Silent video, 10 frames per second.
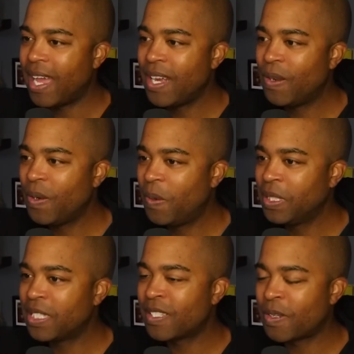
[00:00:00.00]
I don't know
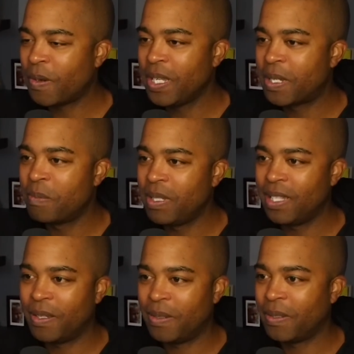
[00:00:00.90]
what the story could be
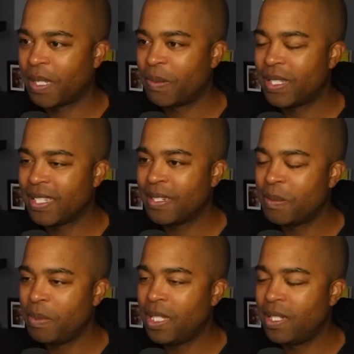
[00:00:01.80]
though. Like, what's it gonna
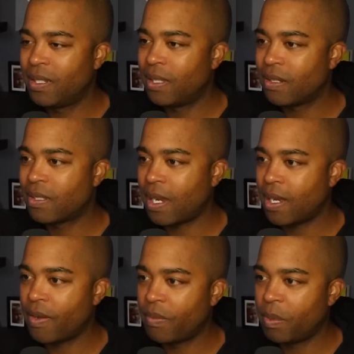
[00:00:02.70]
be? They're
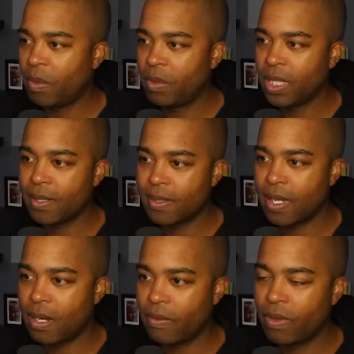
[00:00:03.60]
tired of people being
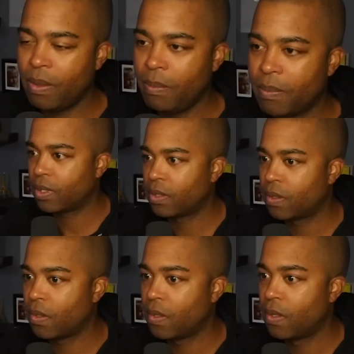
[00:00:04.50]
scared of them.
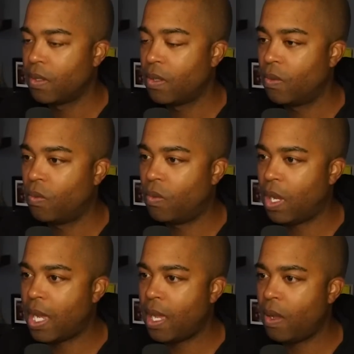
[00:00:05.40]

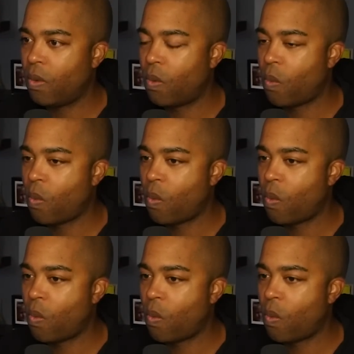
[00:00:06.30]
Wow.